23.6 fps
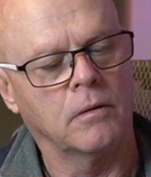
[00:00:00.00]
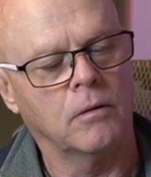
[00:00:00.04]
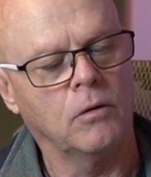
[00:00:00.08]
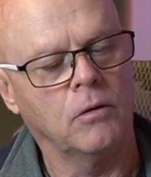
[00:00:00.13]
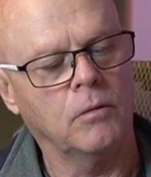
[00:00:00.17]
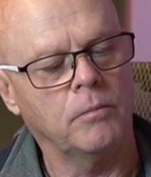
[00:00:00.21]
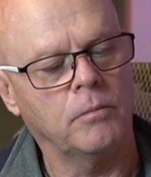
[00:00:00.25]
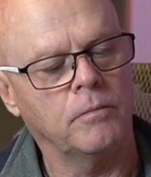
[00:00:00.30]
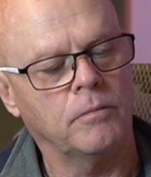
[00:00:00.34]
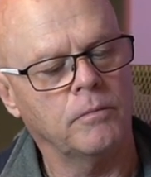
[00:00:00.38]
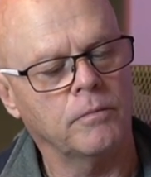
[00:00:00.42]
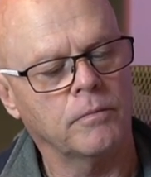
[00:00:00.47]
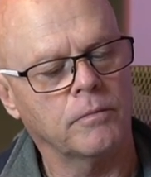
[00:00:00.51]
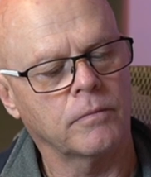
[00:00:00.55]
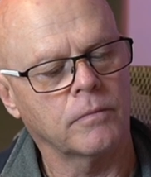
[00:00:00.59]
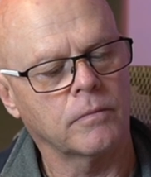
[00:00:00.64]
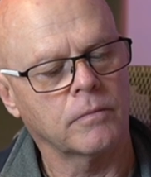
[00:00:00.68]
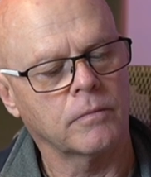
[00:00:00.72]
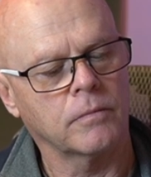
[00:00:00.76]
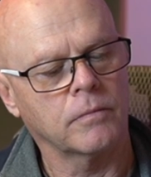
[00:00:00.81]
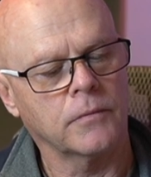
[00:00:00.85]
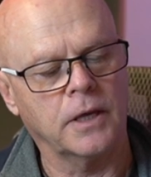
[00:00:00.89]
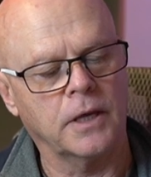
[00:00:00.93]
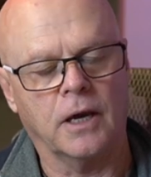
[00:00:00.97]
Oop.
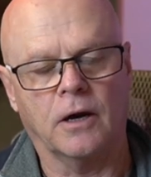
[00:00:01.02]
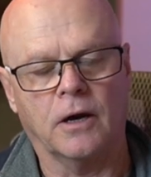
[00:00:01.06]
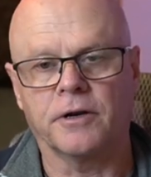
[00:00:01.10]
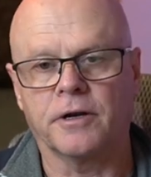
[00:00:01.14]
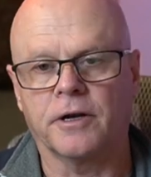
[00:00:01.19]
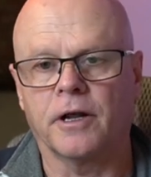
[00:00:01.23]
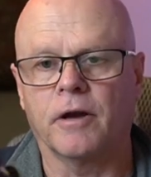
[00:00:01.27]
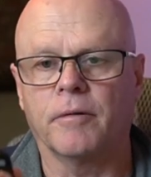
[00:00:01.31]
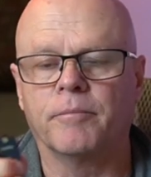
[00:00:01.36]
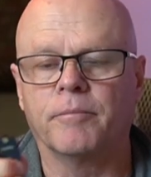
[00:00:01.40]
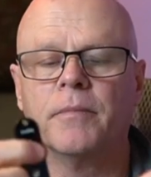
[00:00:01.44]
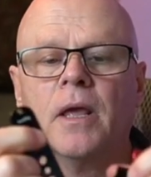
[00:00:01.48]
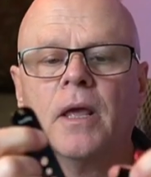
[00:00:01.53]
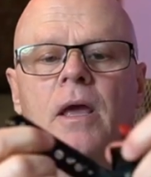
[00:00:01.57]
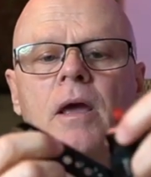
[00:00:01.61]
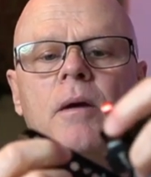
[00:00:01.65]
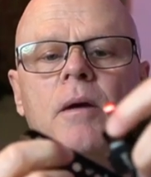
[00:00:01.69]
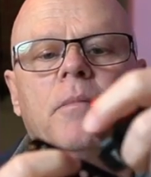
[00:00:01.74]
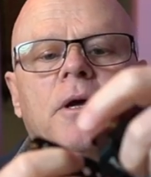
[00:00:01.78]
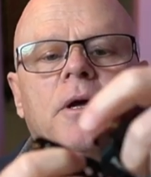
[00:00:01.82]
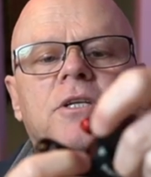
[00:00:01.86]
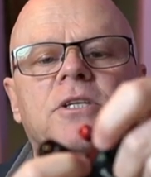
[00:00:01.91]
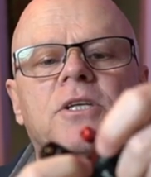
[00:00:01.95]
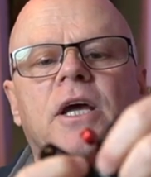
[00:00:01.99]
Yeah, I don't know.
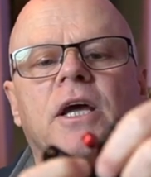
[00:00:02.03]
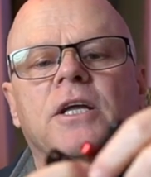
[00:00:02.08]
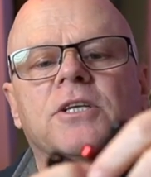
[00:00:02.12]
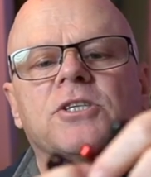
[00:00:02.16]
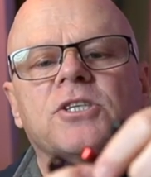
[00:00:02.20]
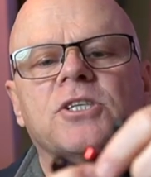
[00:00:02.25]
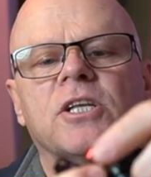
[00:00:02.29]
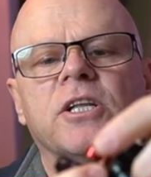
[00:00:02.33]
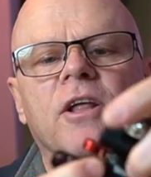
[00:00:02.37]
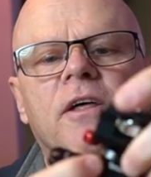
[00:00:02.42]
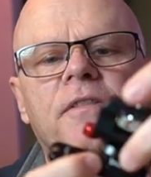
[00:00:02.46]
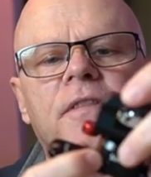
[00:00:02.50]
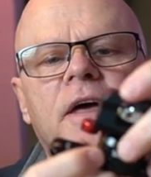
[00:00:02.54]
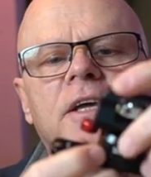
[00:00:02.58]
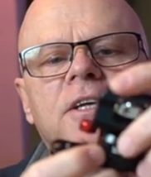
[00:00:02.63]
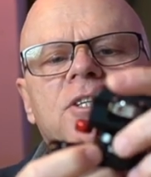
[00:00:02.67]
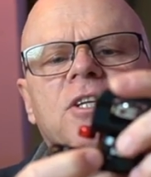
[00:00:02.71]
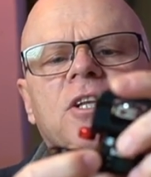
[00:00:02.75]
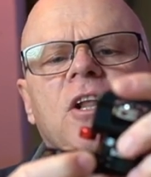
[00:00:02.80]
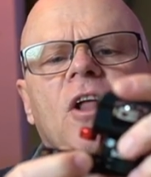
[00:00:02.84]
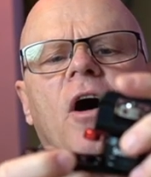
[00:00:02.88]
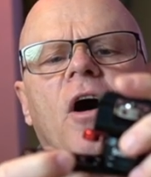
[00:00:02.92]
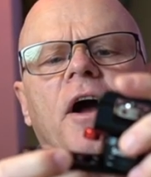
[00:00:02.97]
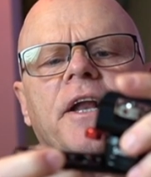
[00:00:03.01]
But it's they
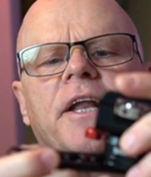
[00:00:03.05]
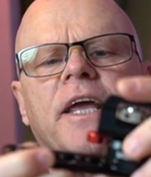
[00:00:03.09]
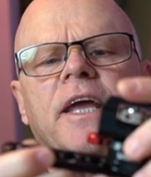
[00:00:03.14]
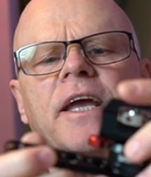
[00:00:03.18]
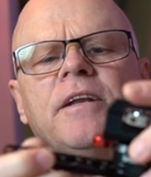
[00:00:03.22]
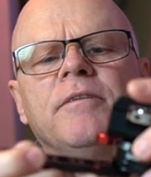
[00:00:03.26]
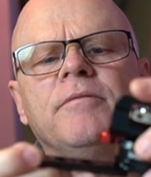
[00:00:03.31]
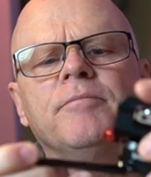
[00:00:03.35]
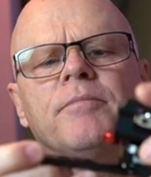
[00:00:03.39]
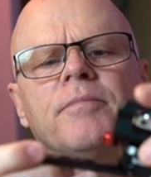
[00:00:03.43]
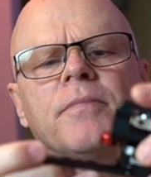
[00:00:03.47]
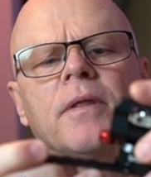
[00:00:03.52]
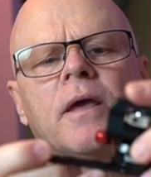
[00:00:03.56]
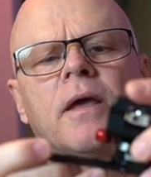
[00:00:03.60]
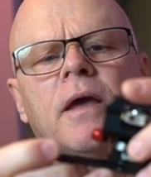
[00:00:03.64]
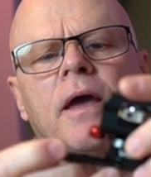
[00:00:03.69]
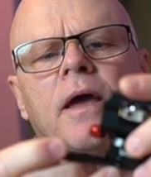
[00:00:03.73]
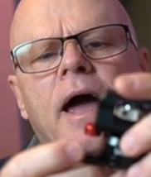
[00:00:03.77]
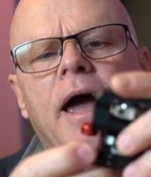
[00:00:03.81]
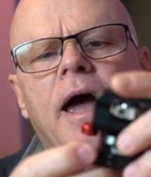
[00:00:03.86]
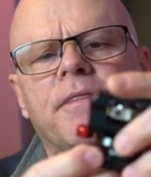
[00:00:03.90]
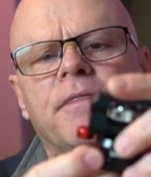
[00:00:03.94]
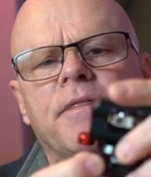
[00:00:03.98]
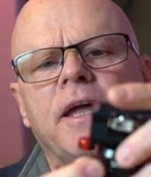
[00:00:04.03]
slide in,
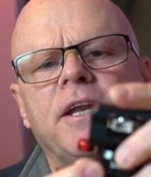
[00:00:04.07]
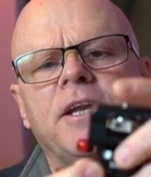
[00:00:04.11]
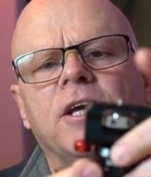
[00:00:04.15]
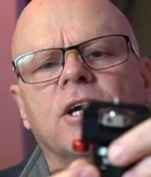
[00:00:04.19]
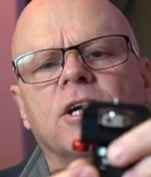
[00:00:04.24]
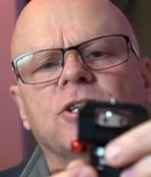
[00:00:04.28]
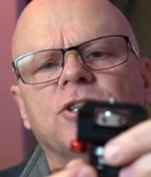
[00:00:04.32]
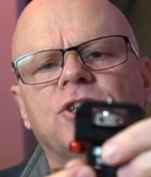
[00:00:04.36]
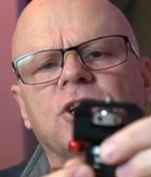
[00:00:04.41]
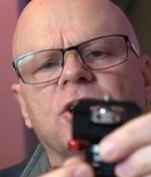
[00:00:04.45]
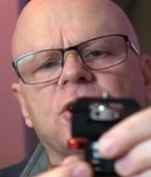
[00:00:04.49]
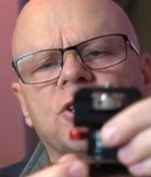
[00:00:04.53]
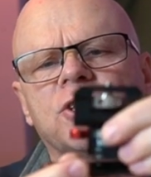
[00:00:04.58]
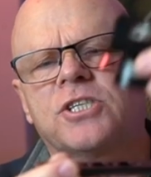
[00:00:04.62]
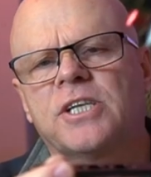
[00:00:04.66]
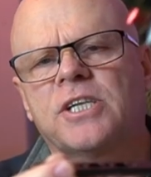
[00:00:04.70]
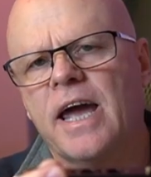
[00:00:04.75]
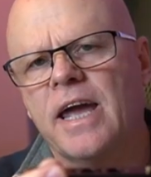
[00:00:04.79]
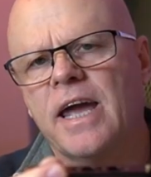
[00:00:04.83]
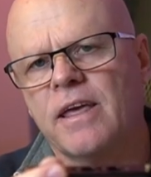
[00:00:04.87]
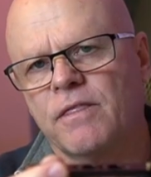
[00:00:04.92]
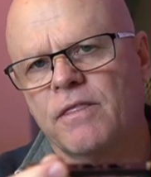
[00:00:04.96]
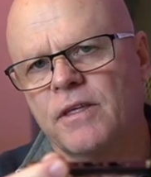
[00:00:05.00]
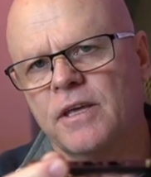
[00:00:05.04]
and then you can just
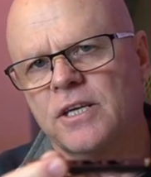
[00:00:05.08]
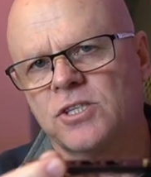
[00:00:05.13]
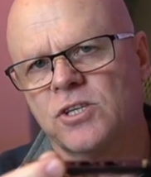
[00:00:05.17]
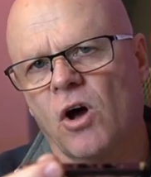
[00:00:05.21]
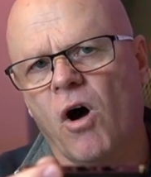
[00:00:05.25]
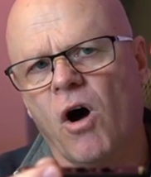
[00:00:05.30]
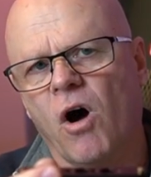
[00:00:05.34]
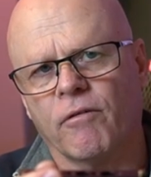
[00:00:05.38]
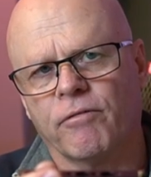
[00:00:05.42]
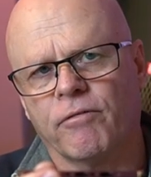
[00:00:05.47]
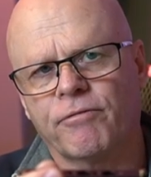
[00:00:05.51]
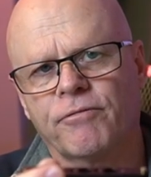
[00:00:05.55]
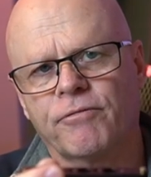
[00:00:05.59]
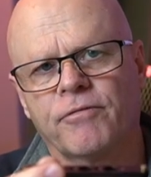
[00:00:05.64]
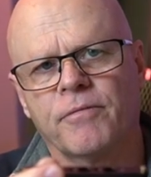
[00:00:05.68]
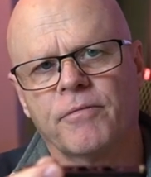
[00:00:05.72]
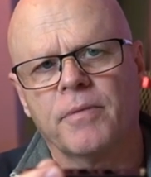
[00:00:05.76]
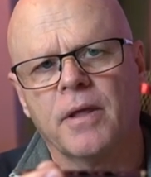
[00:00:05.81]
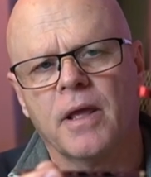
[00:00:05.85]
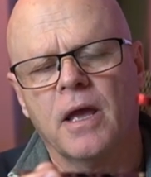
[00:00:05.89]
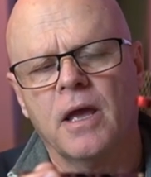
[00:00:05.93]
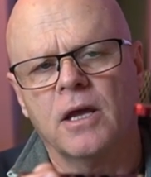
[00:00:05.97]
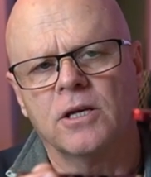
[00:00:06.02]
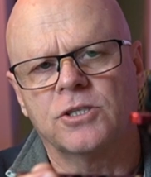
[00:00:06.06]
take this off.
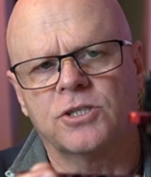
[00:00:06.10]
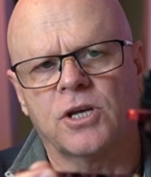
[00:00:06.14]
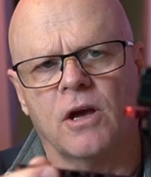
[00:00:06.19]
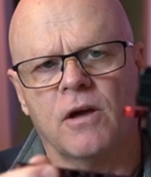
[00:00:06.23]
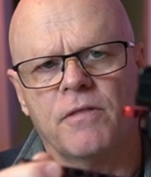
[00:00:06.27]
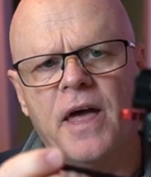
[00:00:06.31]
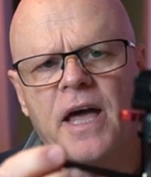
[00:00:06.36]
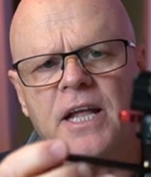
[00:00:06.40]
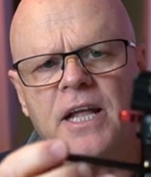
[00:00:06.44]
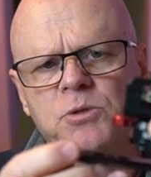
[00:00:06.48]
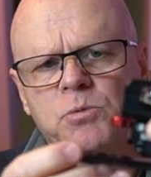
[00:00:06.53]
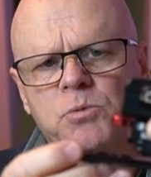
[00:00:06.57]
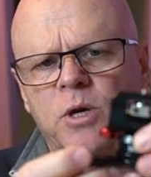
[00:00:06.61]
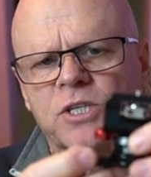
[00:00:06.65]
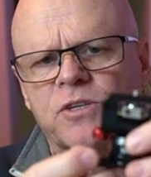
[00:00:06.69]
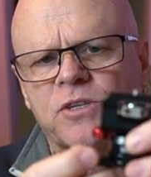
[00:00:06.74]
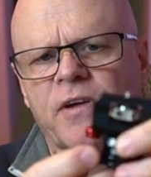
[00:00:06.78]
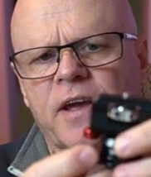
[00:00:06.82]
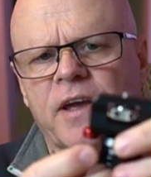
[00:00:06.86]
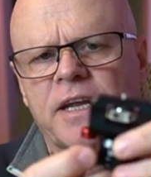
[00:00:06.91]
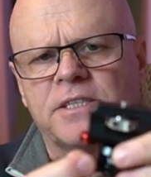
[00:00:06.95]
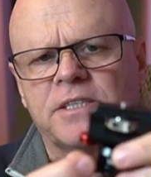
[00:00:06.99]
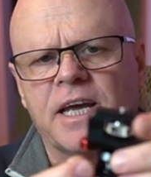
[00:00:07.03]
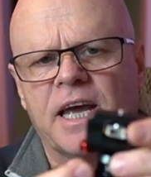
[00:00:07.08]
So that's what's
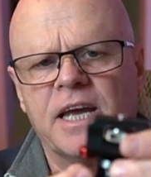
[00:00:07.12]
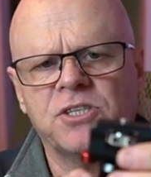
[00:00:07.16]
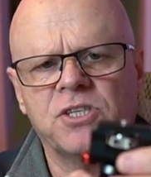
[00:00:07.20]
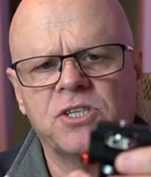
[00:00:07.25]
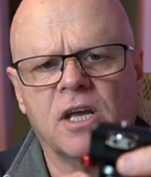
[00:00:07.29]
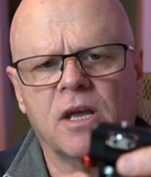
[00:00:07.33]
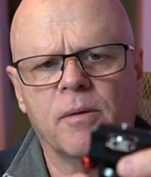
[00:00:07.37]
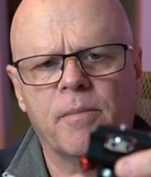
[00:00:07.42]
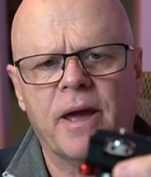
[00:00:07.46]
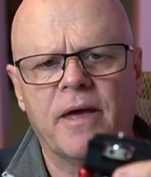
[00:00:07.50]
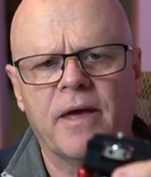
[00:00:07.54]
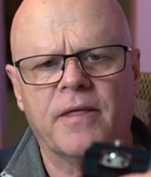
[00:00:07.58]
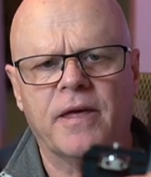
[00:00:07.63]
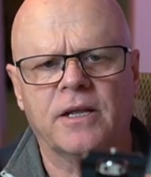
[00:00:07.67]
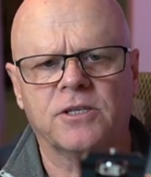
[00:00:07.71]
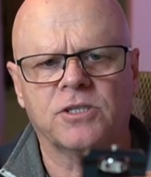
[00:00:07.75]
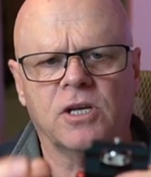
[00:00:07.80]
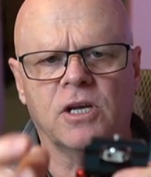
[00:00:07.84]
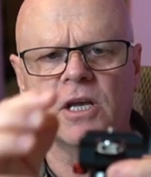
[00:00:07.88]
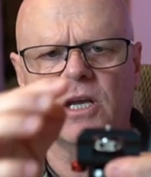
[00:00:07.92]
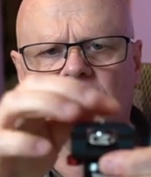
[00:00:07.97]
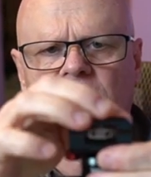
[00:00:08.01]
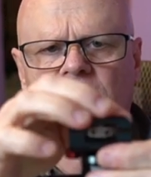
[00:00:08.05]
fantastic about that. So you